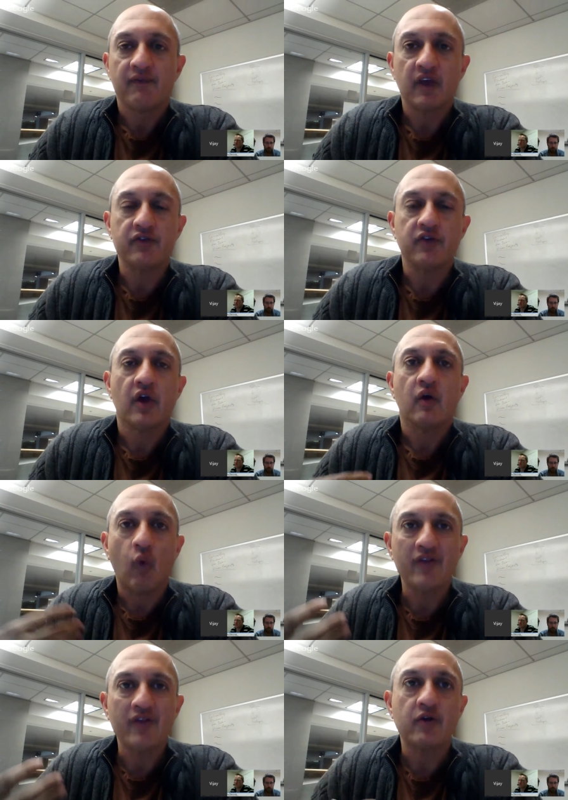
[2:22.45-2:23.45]
is
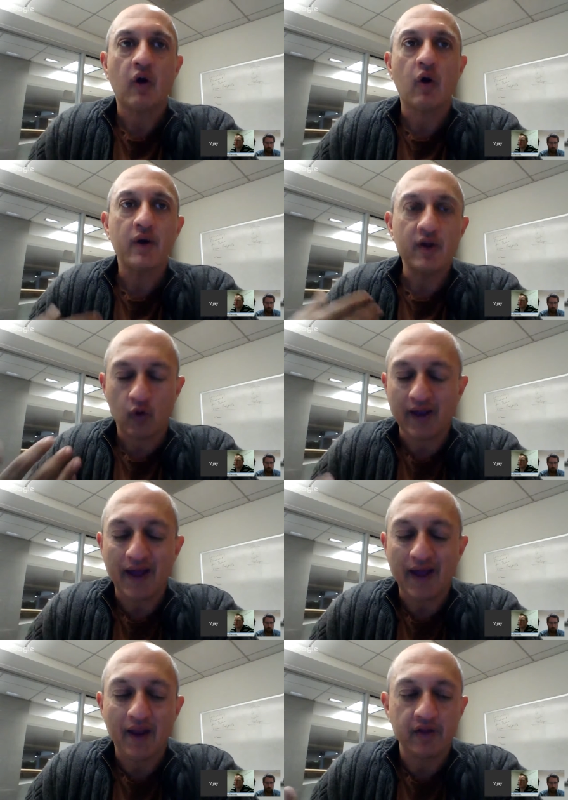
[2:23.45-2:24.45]
ones that are already
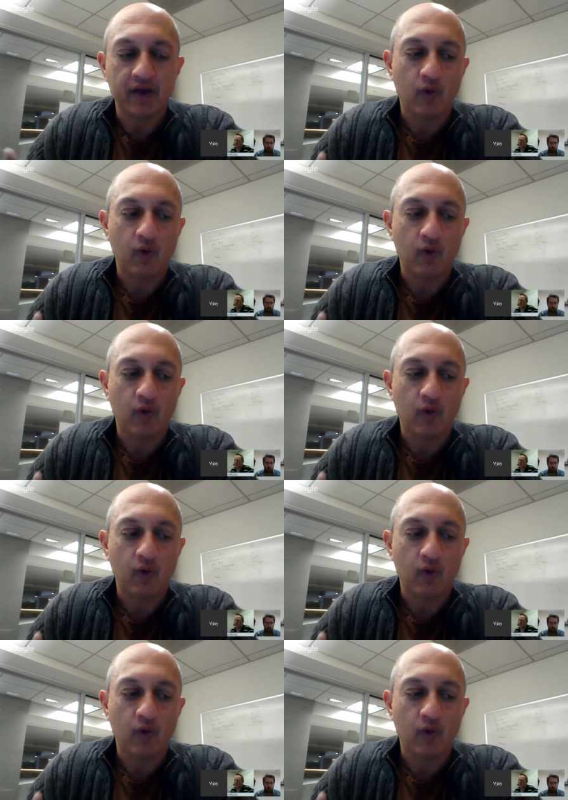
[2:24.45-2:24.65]
organically